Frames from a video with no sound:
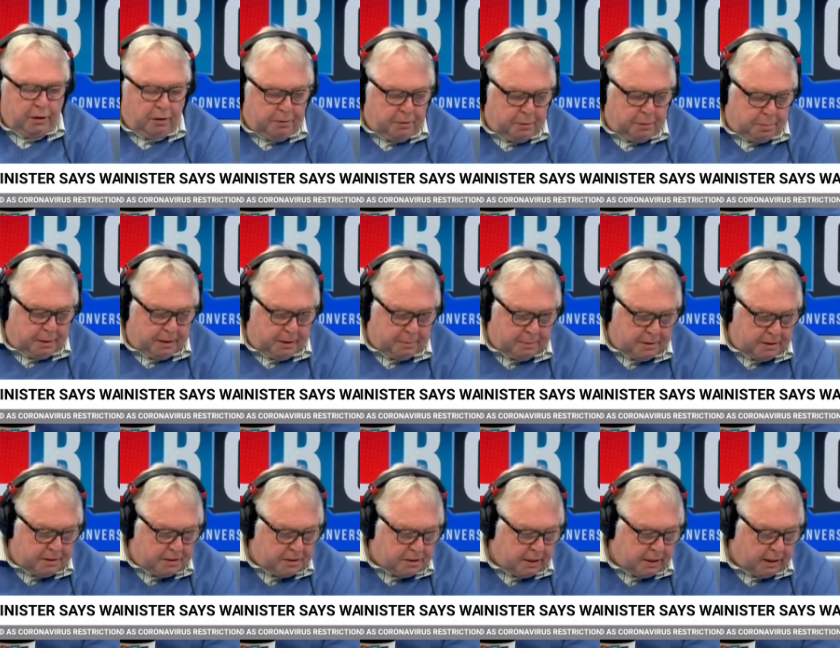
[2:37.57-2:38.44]
of the
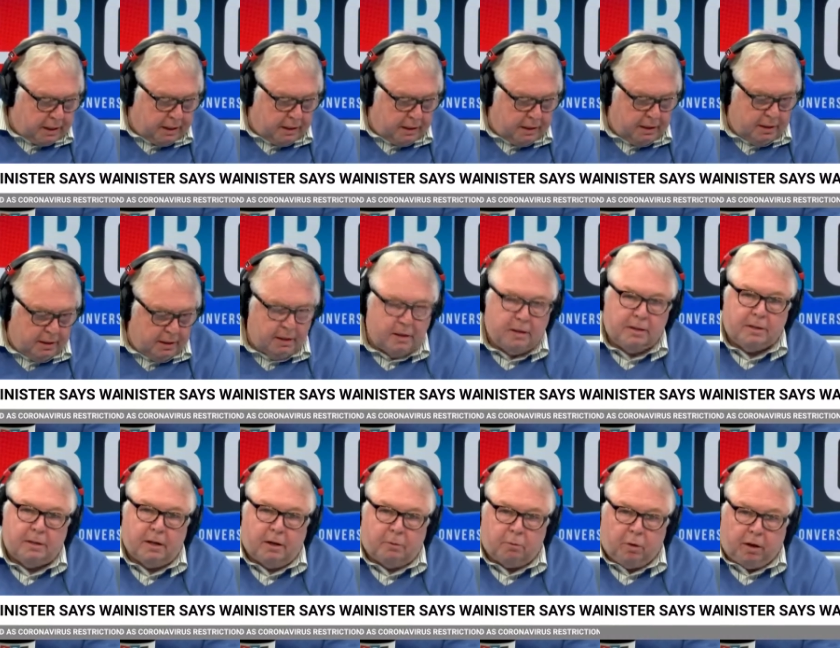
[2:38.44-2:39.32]
BBC,
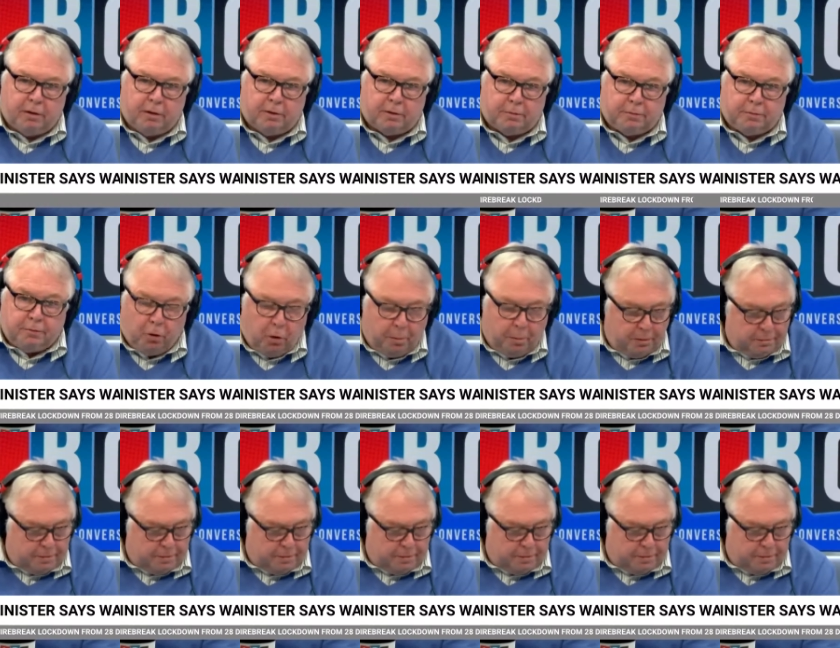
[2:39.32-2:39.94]
one of the former